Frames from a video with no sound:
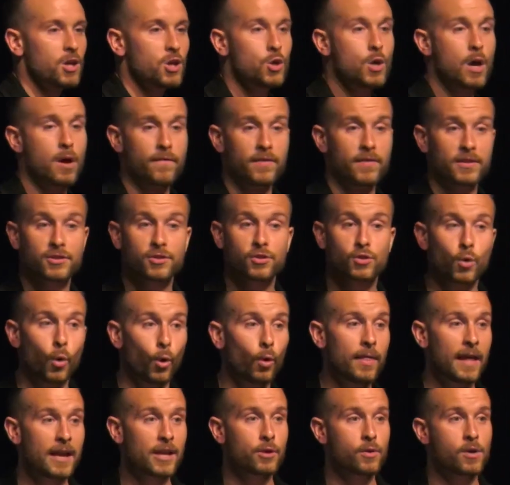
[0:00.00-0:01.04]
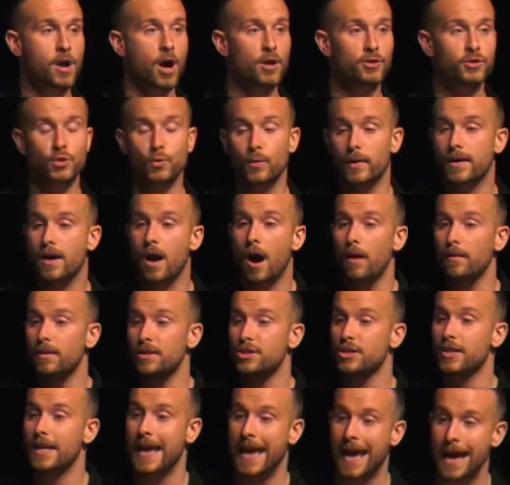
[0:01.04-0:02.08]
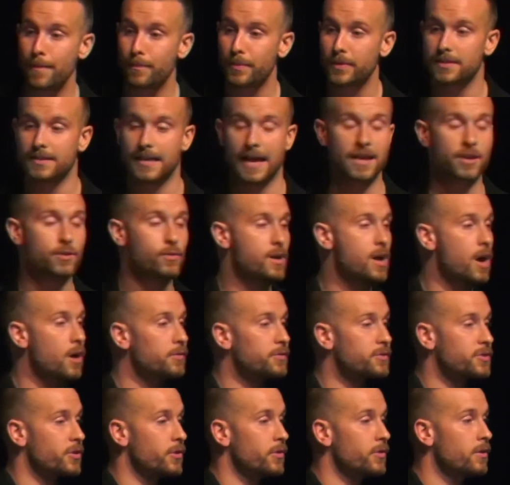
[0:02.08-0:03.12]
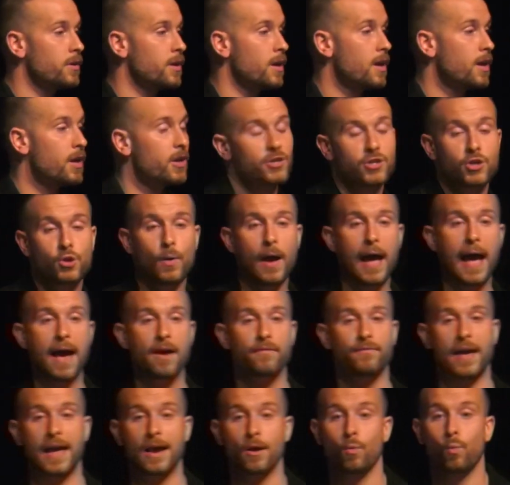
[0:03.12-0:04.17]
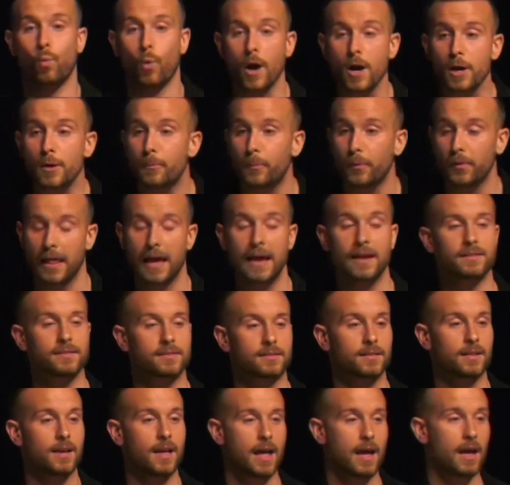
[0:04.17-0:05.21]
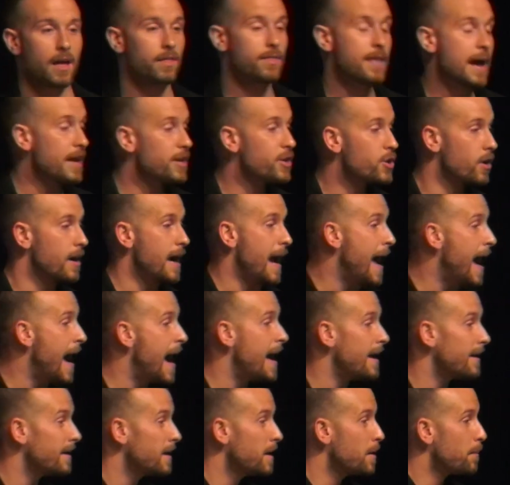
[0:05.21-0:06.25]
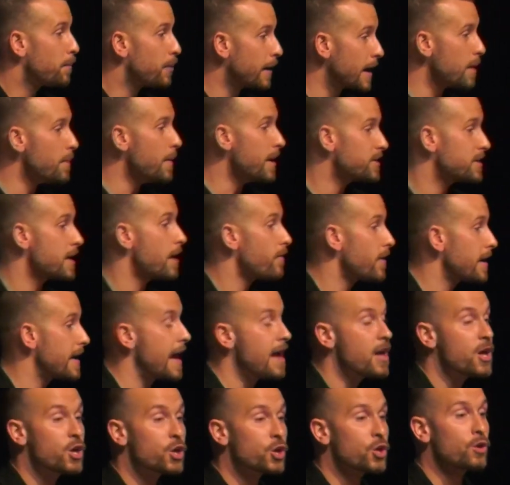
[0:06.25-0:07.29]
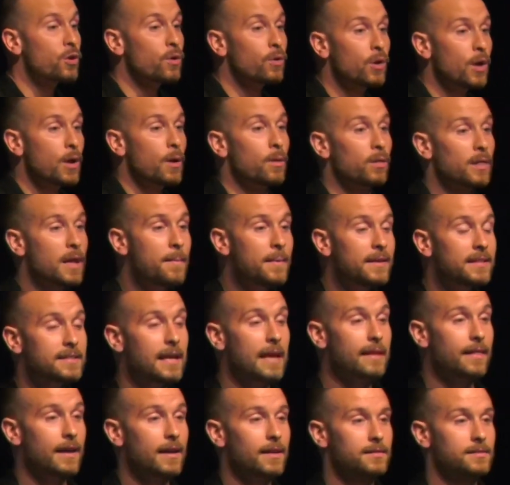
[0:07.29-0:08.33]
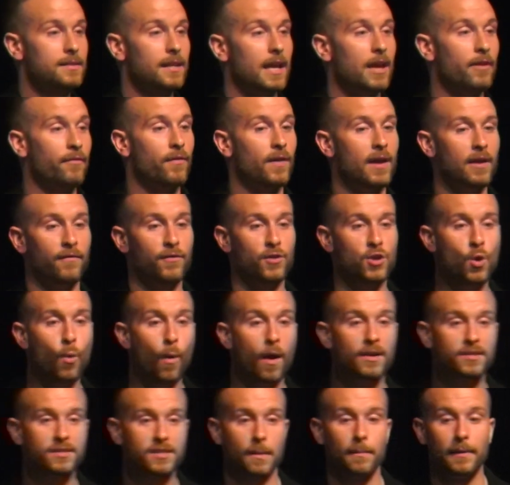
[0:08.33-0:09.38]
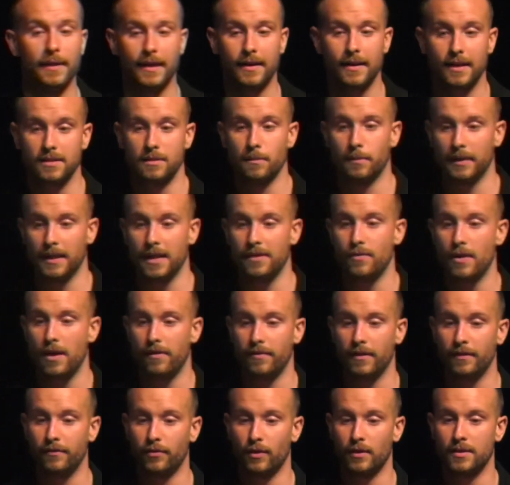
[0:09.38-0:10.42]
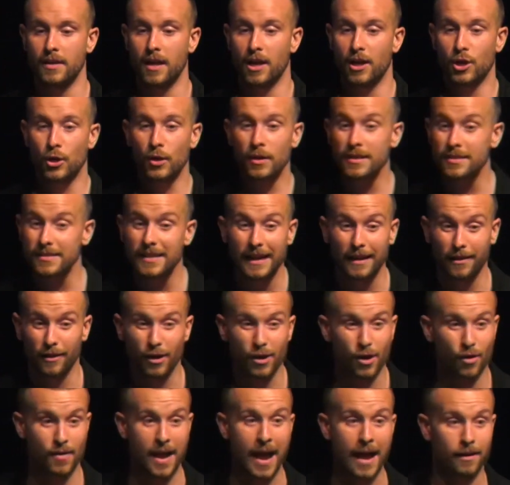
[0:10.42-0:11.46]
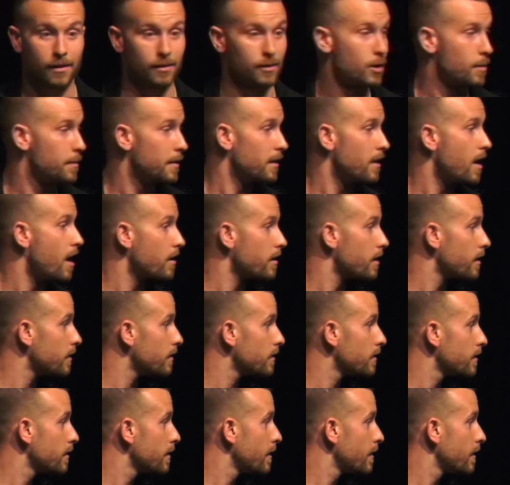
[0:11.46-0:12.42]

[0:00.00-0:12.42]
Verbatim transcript: You have a school that you go to, a college campus that you go to. You have a workplace that you're at pretty much every day. Let me say this if, if you are someone that doesn't believe you have influence, you just need to look around a little bit longer.